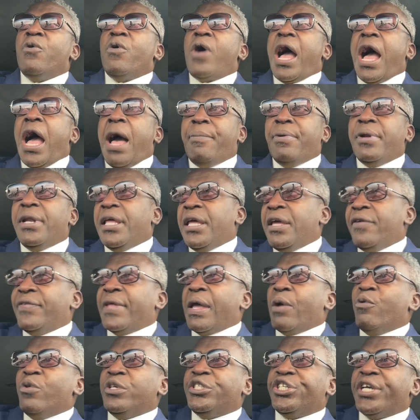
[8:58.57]
I believe
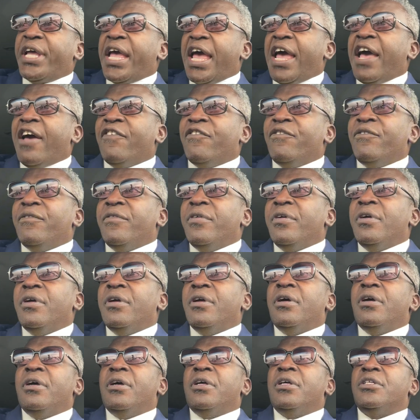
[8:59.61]
that we should have
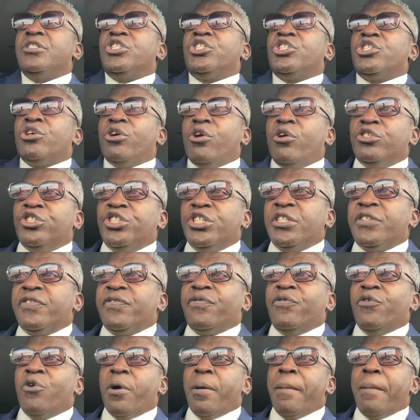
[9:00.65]
churches for